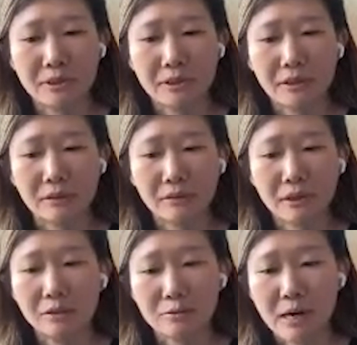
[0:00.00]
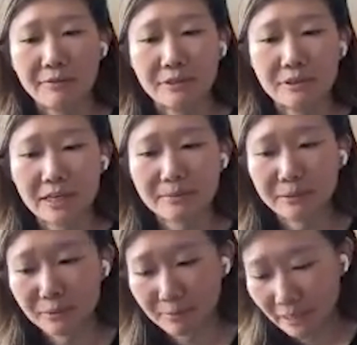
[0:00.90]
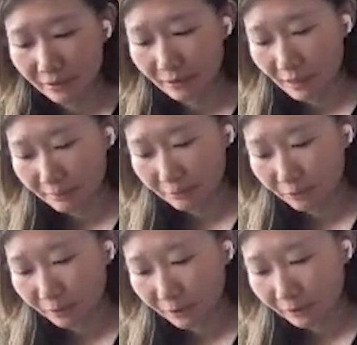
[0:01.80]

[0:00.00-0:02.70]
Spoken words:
I think those privacy aspects will matter a lot more.